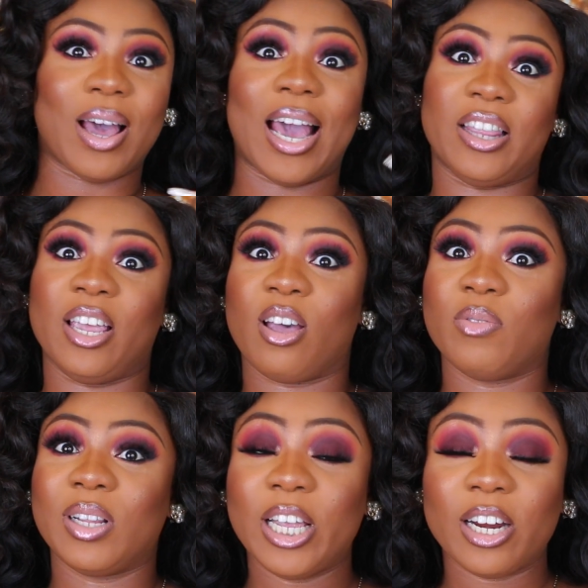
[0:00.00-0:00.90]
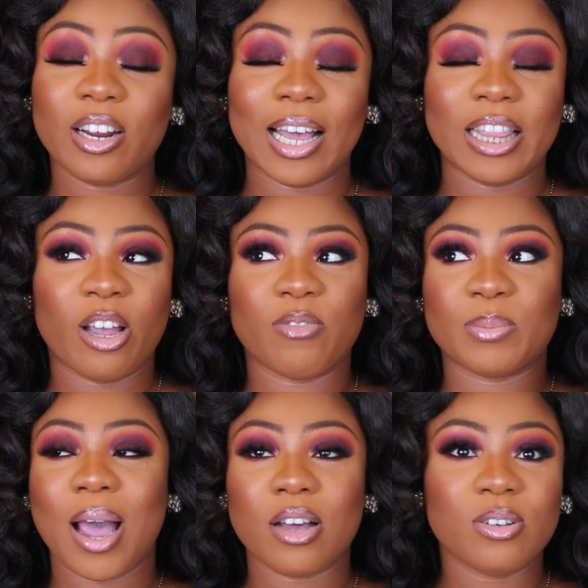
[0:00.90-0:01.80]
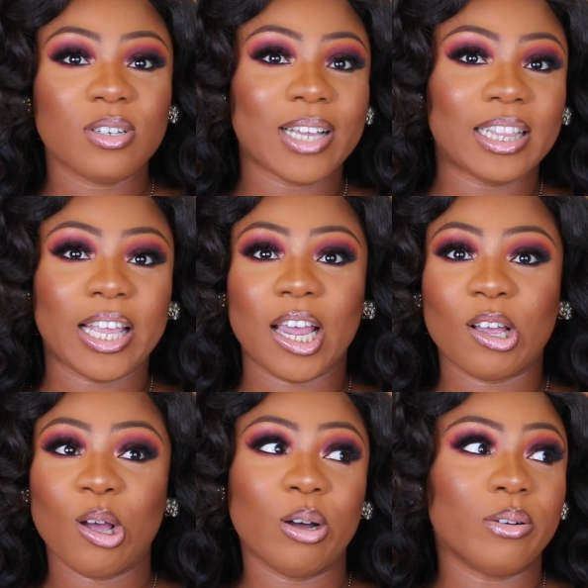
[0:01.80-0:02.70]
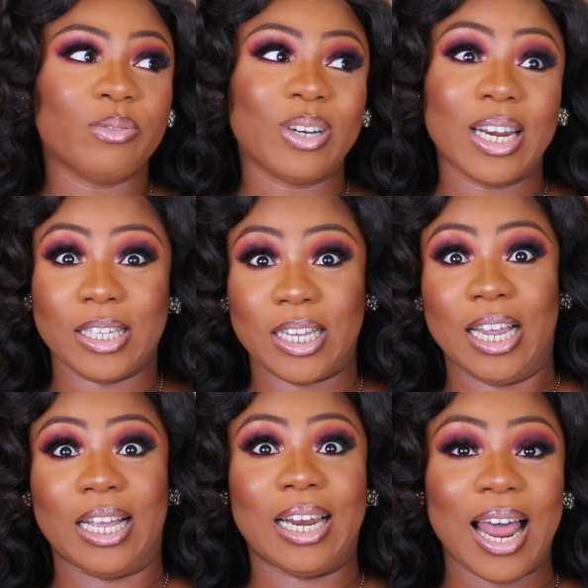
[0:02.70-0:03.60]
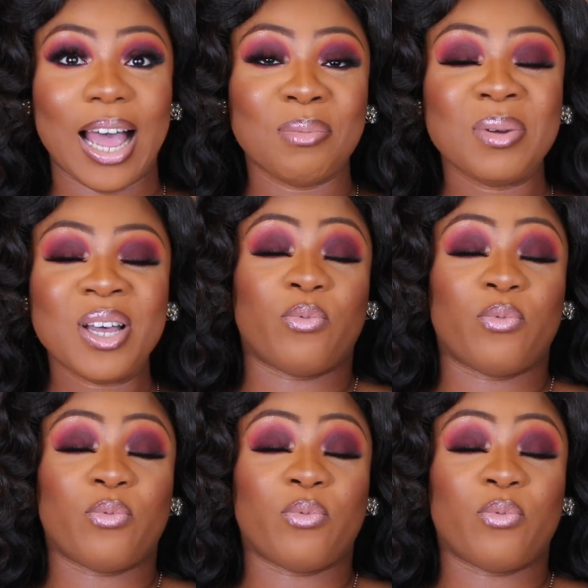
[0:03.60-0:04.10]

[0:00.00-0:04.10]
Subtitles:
I think of glitter, I think of sparkles, I think of glitz and glam.